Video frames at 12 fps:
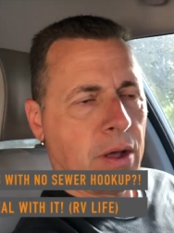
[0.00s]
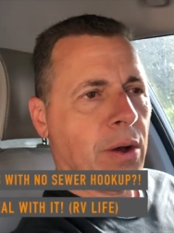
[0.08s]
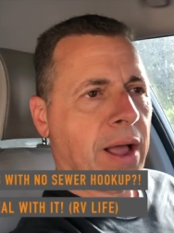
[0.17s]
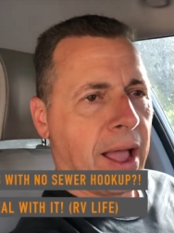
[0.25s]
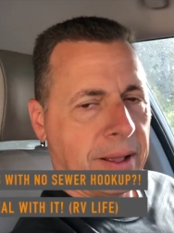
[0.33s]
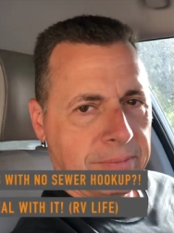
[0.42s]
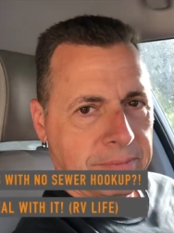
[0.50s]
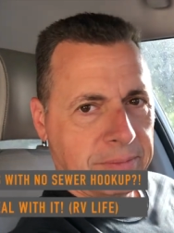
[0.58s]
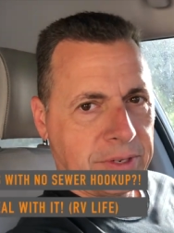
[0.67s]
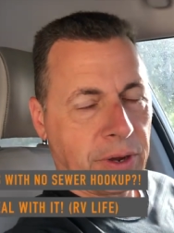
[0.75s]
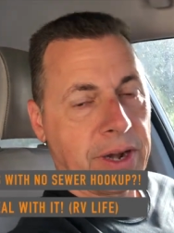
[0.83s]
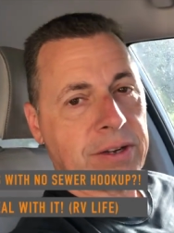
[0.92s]
Okay,
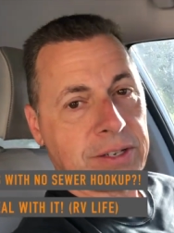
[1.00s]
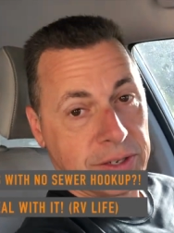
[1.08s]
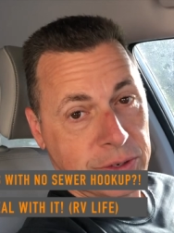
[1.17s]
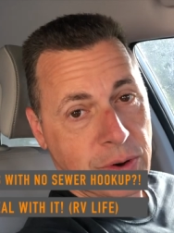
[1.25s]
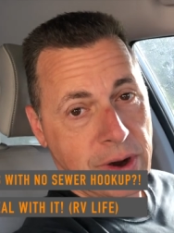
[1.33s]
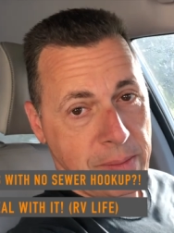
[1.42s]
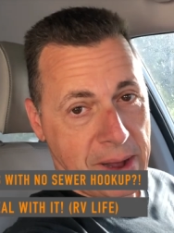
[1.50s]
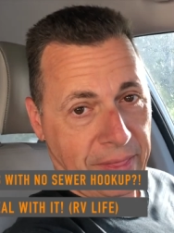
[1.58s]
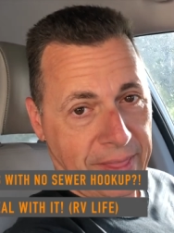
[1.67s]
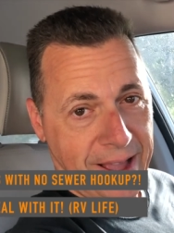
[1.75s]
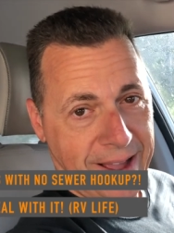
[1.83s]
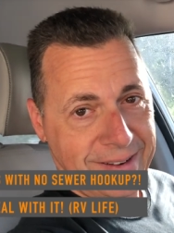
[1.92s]
so here's the story
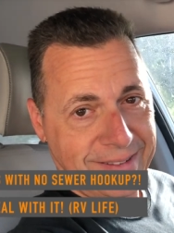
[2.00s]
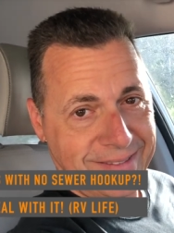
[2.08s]
about that.